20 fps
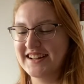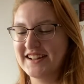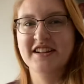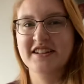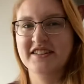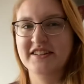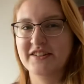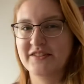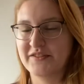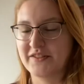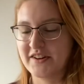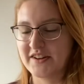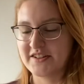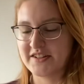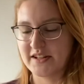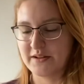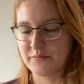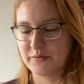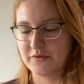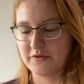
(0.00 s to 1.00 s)
Like, for
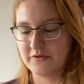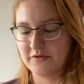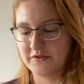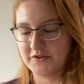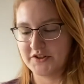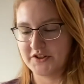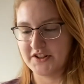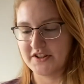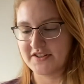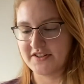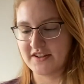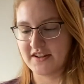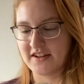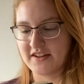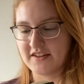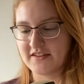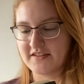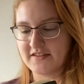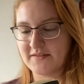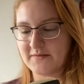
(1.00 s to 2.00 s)
example, she
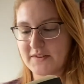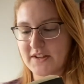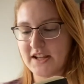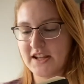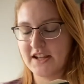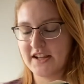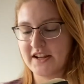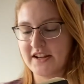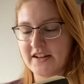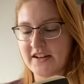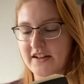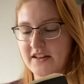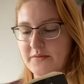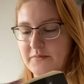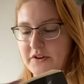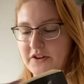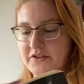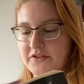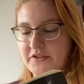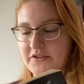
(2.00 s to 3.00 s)
says, in
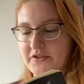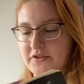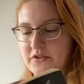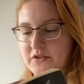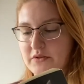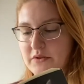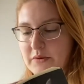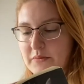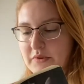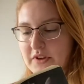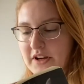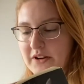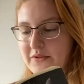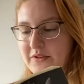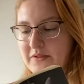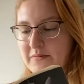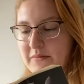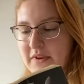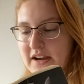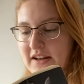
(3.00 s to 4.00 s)
elementary school, we played
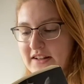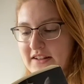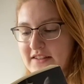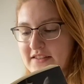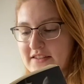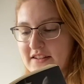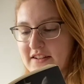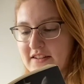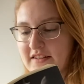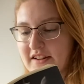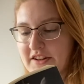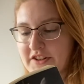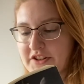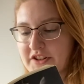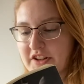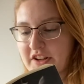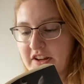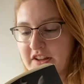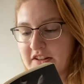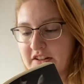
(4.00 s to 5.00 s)
with magnets that clashed
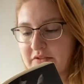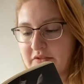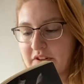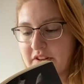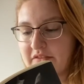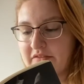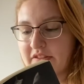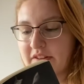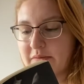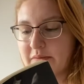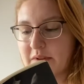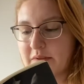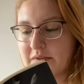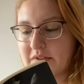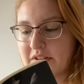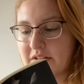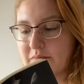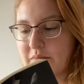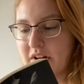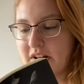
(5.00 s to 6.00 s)
together when you flipped them to
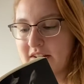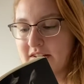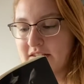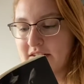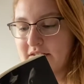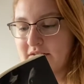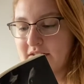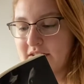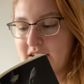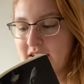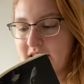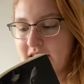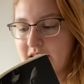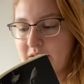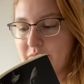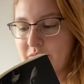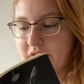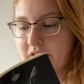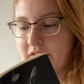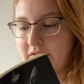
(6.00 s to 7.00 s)
the positive side,
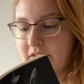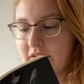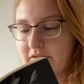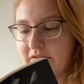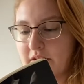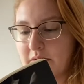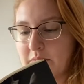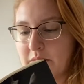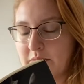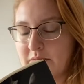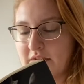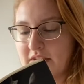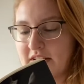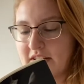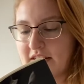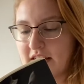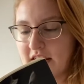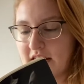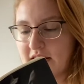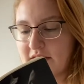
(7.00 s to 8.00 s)
but if you flip them to the
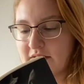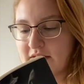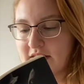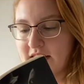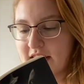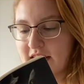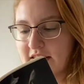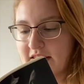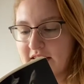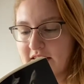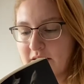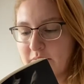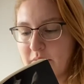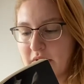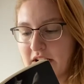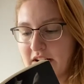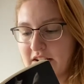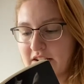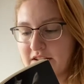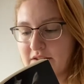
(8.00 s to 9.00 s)
negative side, then the
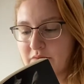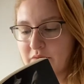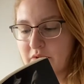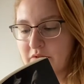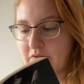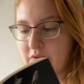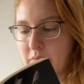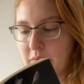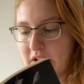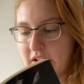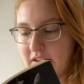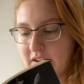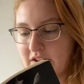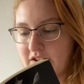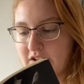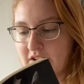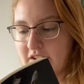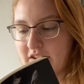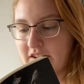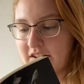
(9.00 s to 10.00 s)
magnets will repel each
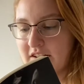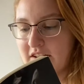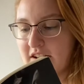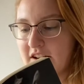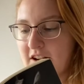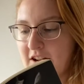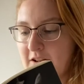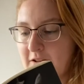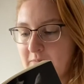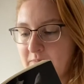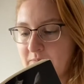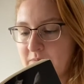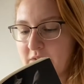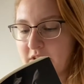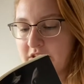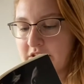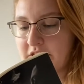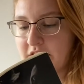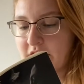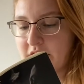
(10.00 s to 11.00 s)
other.
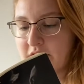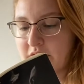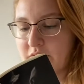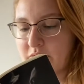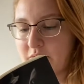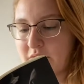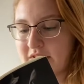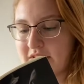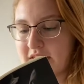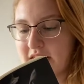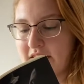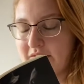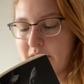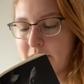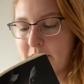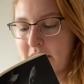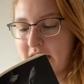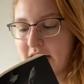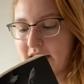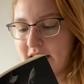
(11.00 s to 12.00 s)
Jared is one side of a
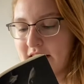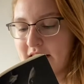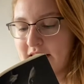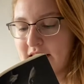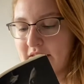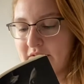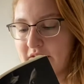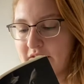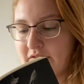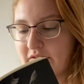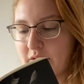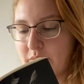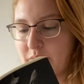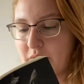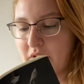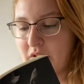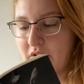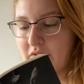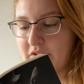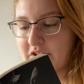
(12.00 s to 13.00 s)
magnet, never
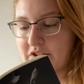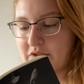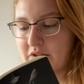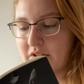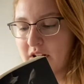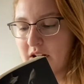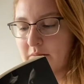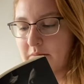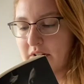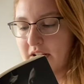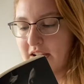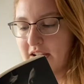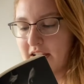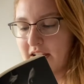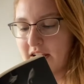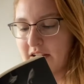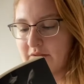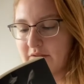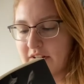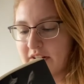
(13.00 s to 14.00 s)
flipping over to accommodate
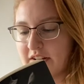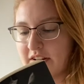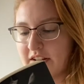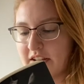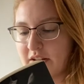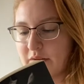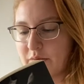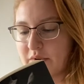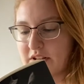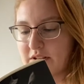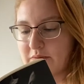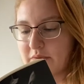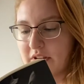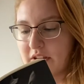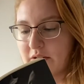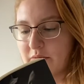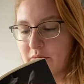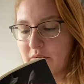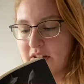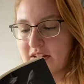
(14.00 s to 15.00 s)
anyone. He was what
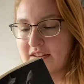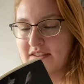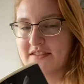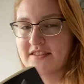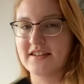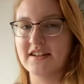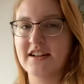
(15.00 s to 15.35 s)
he was.